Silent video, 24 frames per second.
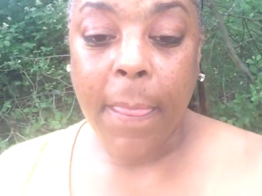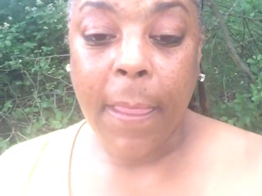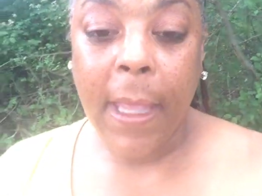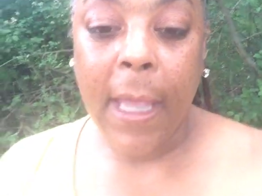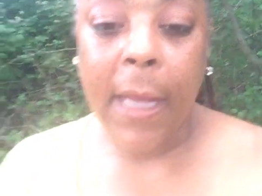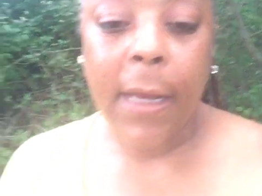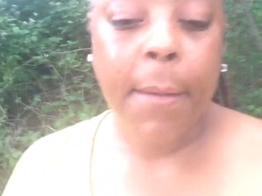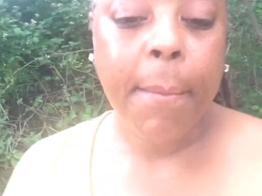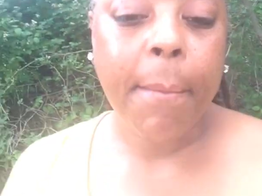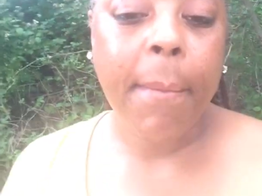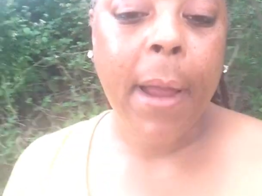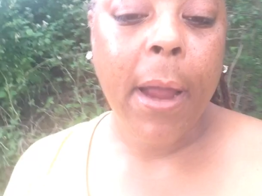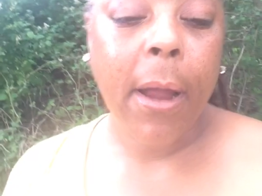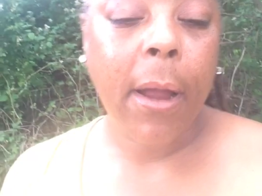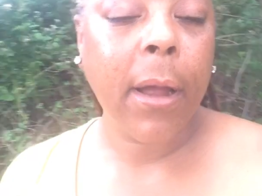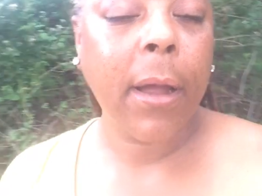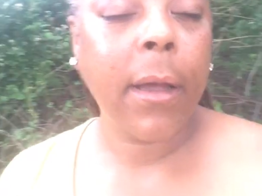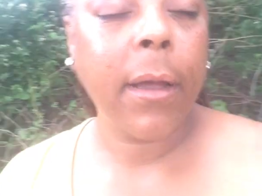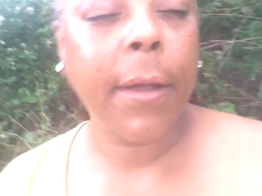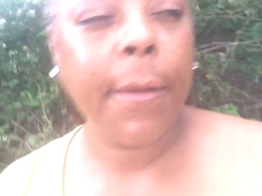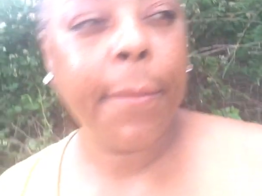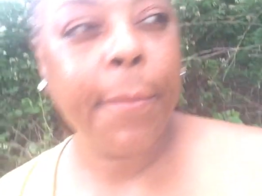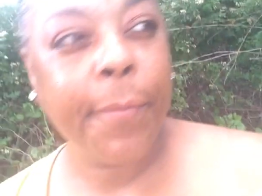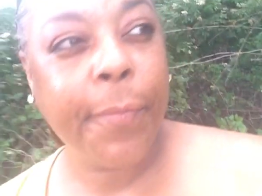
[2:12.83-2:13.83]
in
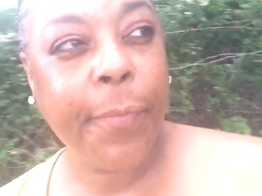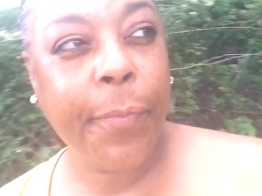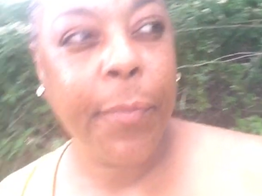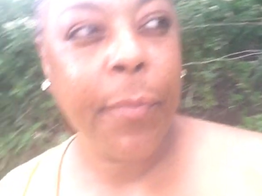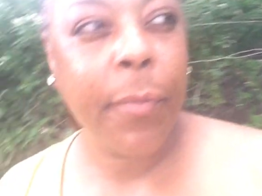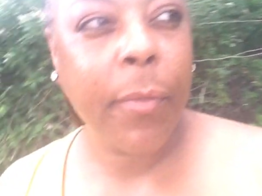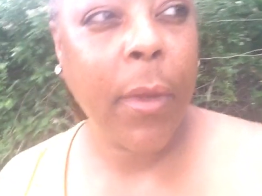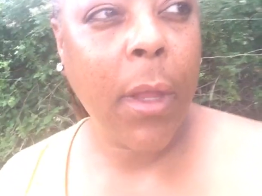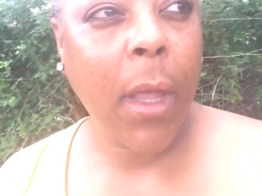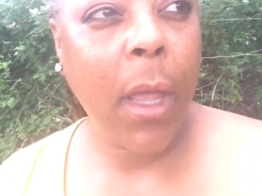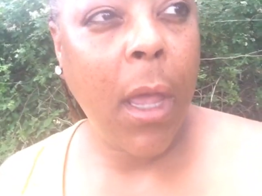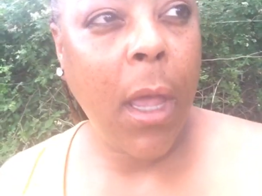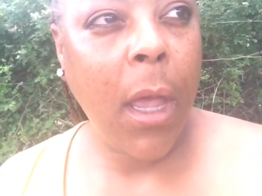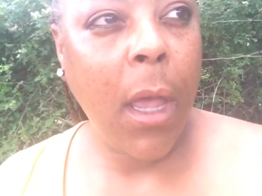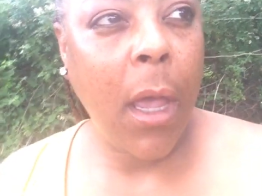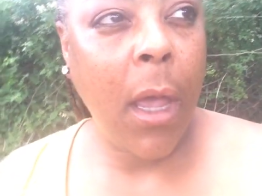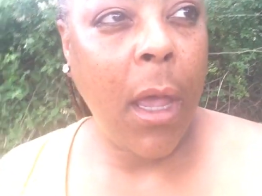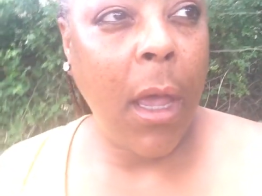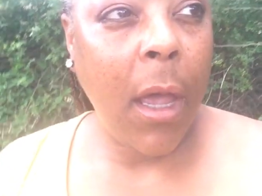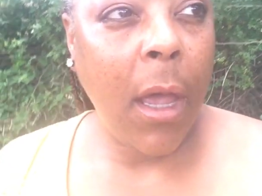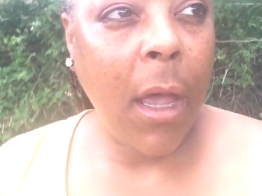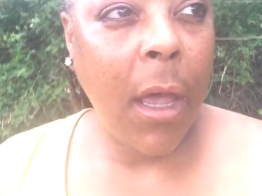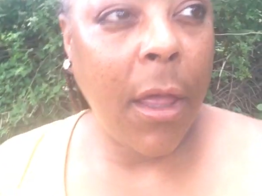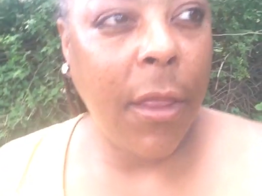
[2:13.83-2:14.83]
America.
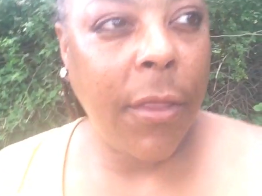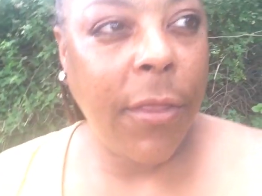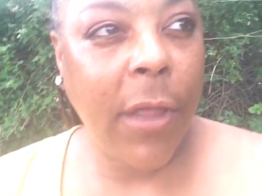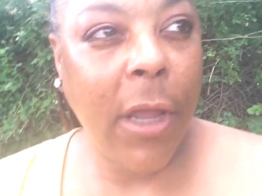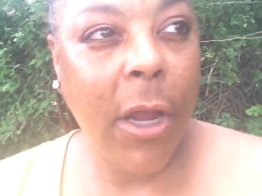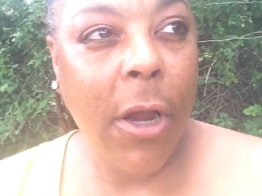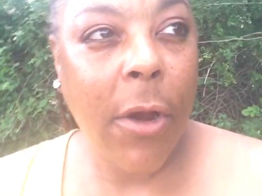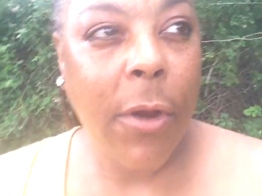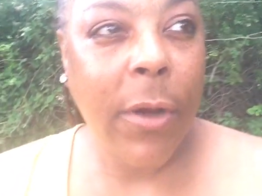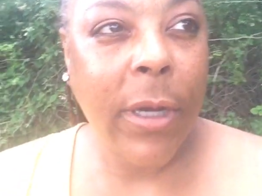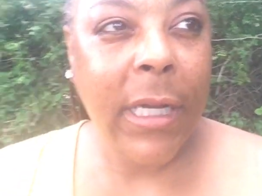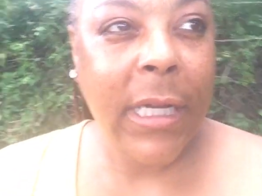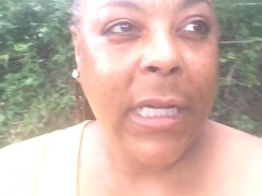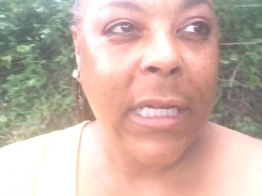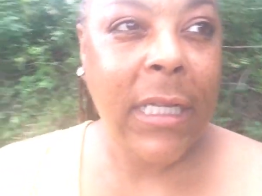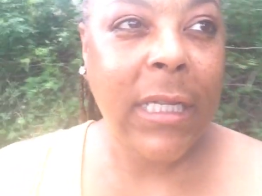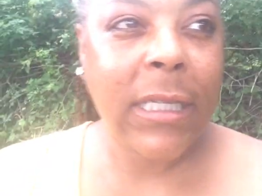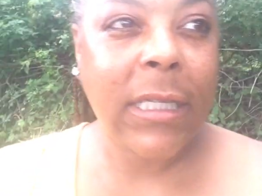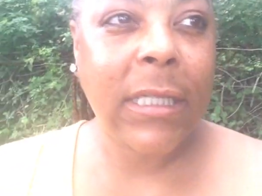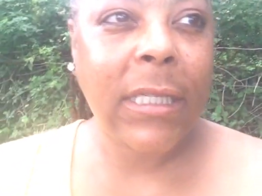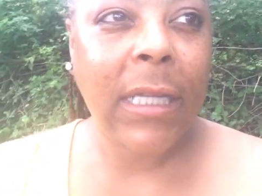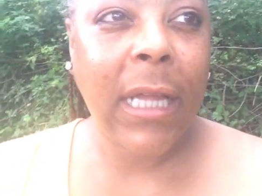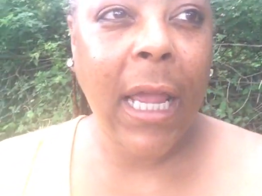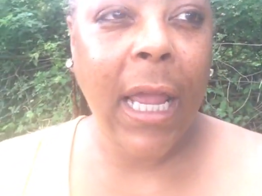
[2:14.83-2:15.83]
There
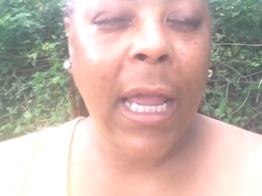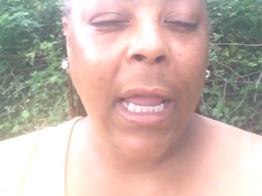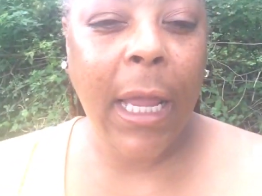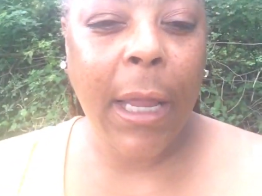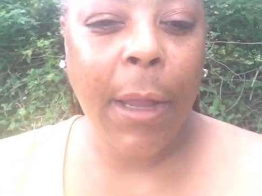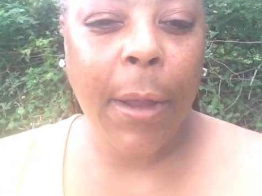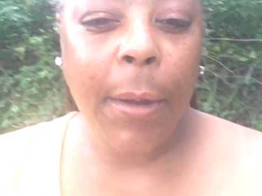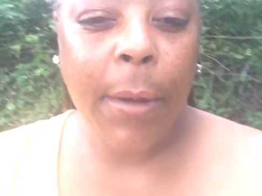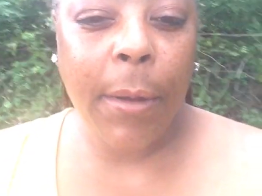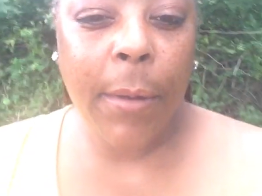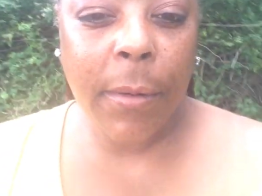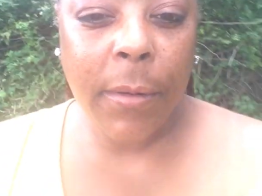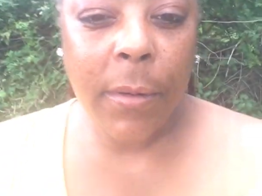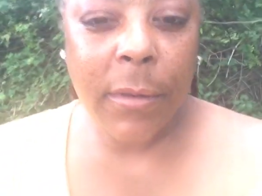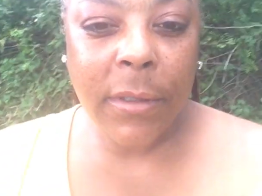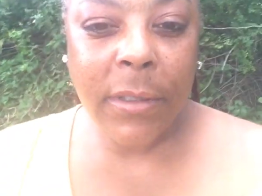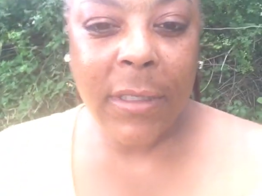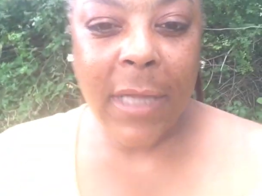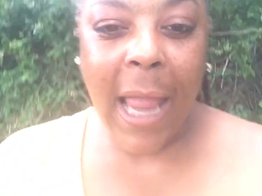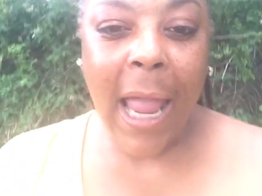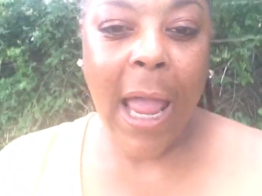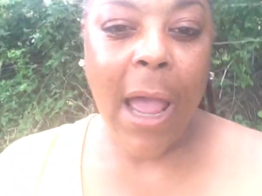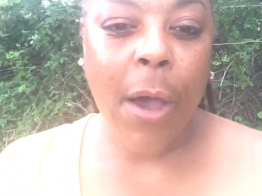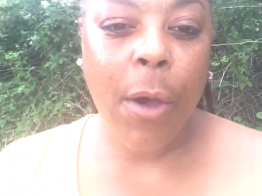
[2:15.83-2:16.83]
is a
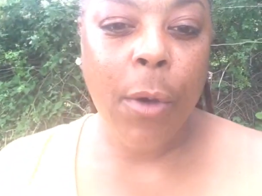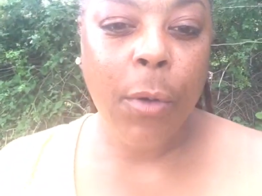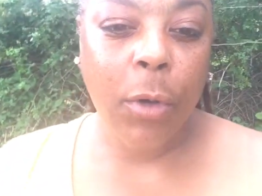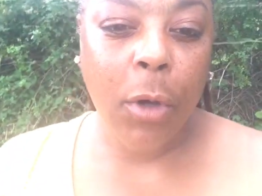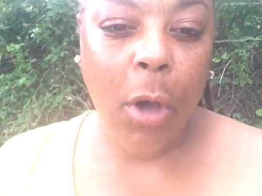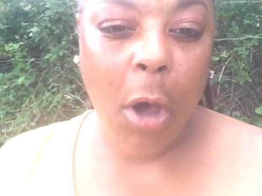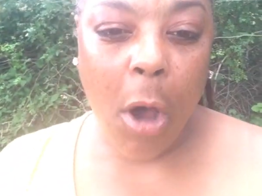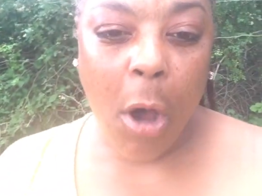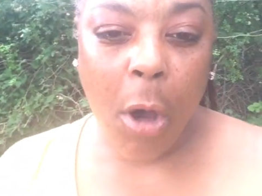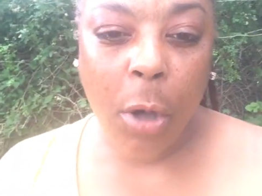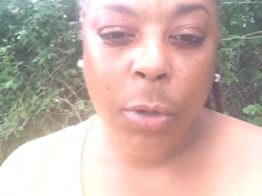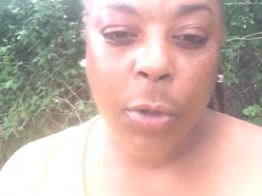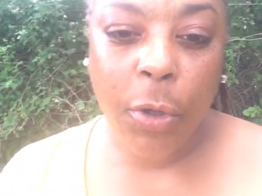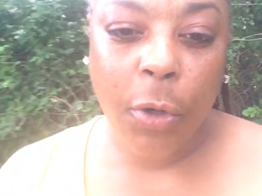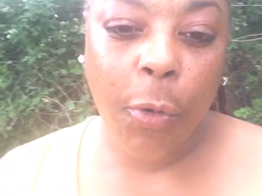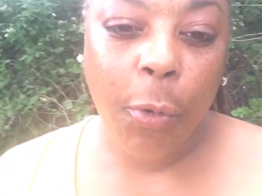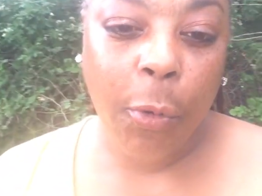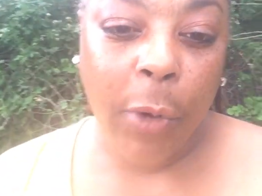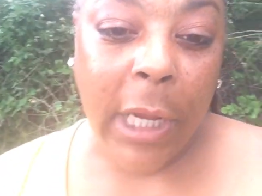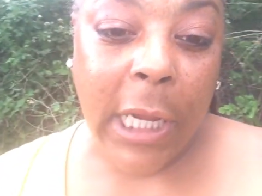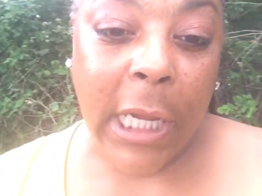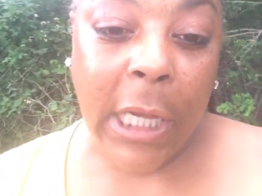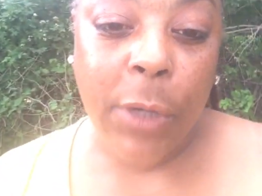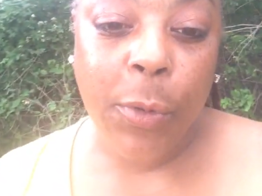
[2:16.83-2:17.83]
town called
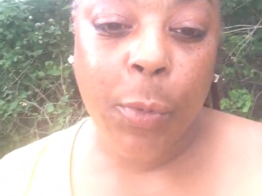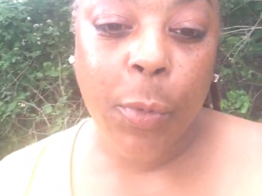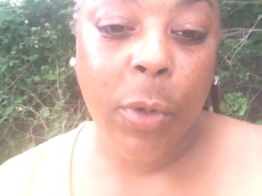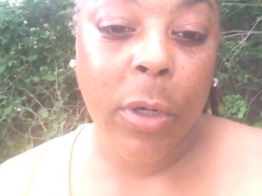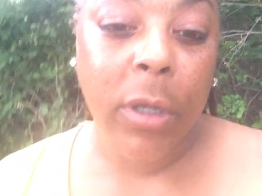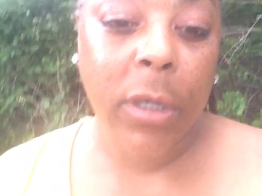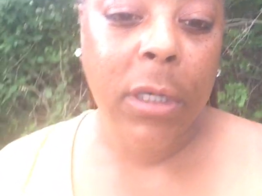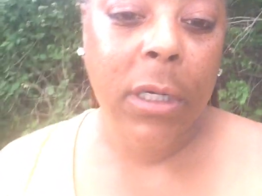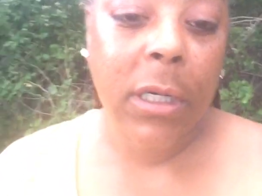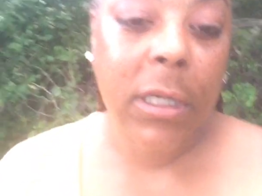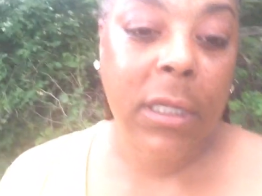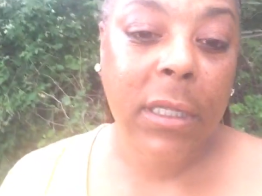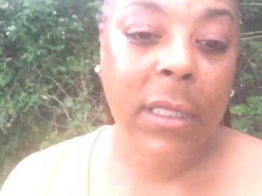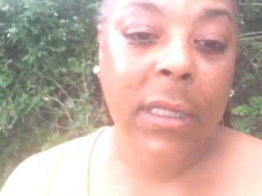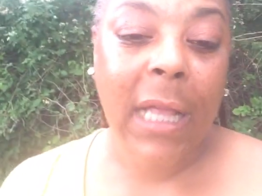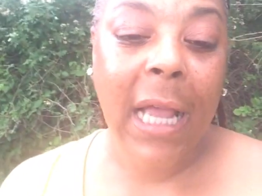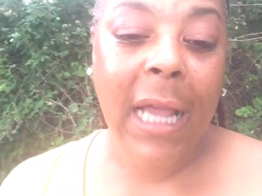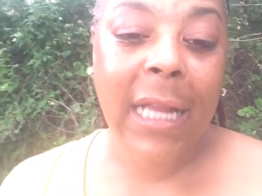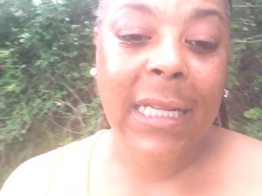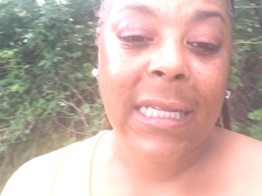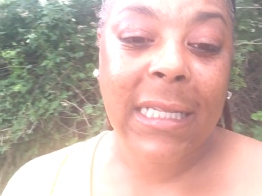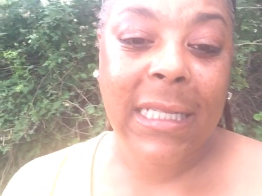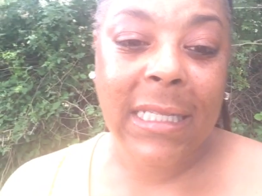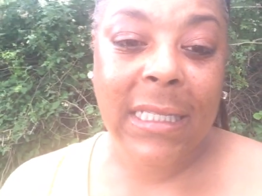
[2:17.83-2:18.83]
Greenwood
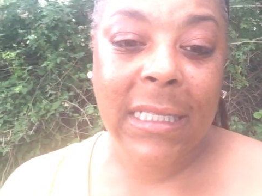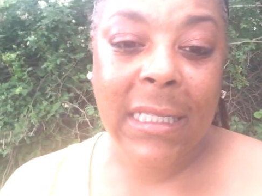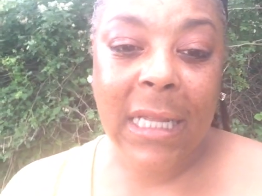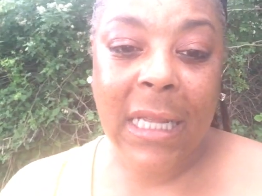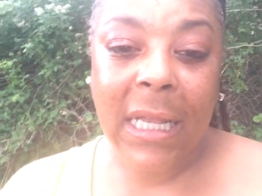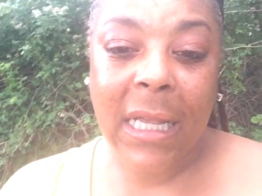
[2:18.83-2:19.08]
that is